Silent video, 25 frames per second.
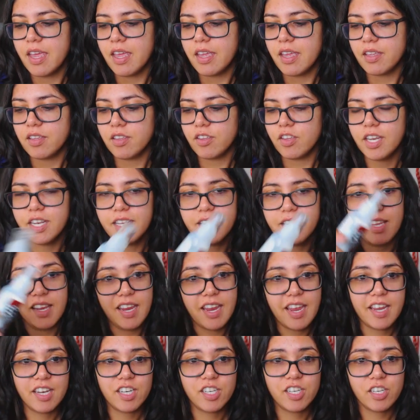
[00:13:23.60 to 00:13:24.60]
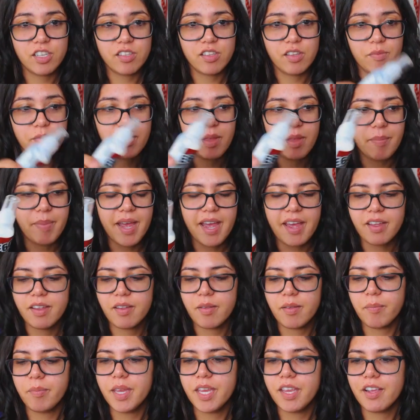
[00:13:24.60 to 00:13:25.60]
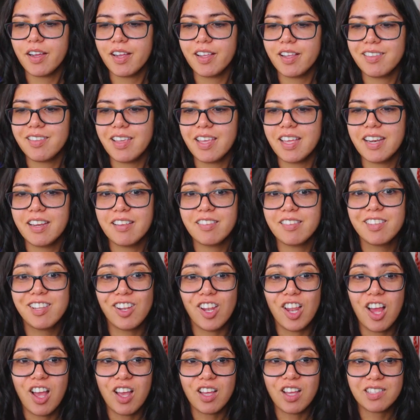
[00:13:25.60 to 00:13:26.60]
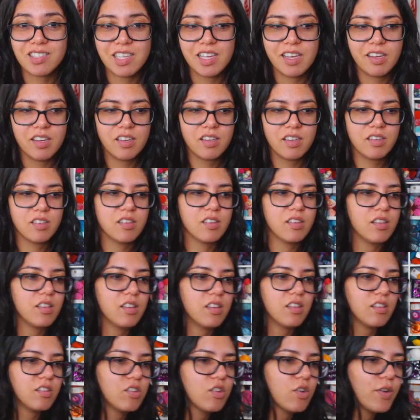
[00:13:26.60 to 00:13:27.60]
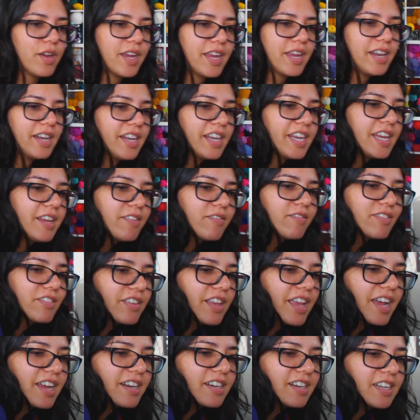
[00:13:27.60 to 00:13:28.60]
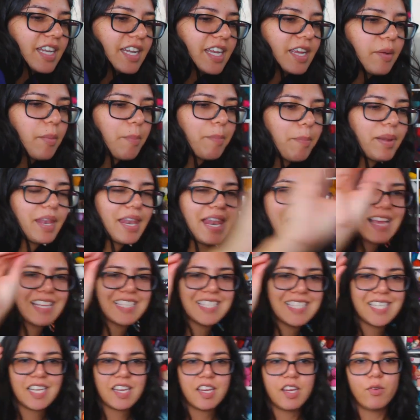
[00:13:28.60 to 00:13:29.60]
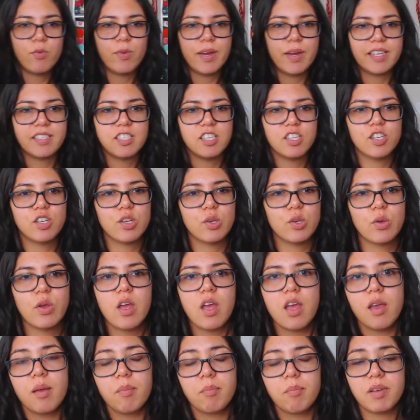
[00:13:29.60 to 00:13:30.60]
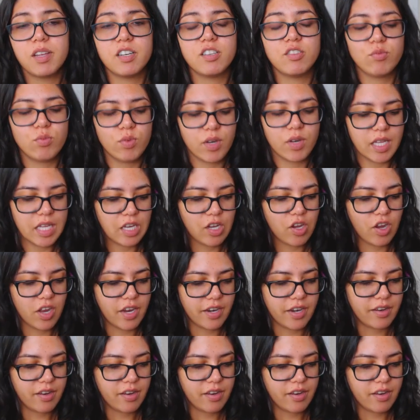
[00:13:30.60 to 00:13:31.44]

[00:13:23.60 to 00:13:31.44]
in the edges of the back, because it is glossy. So it leaves kind of like a plasticky residue, but it's really good.